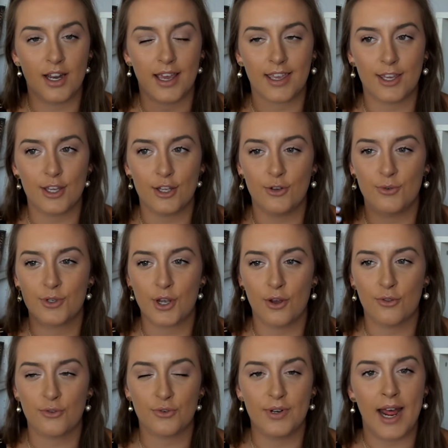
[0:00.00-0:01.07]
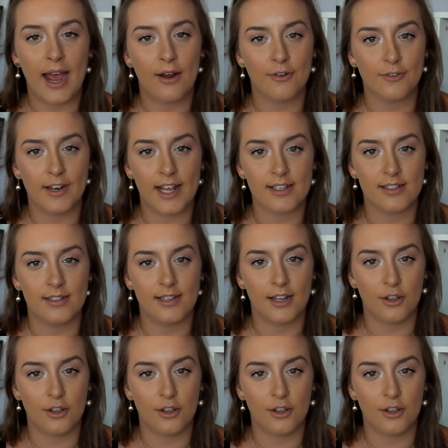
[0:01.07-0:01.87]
Like, you'd go through 1 hour of your lesson,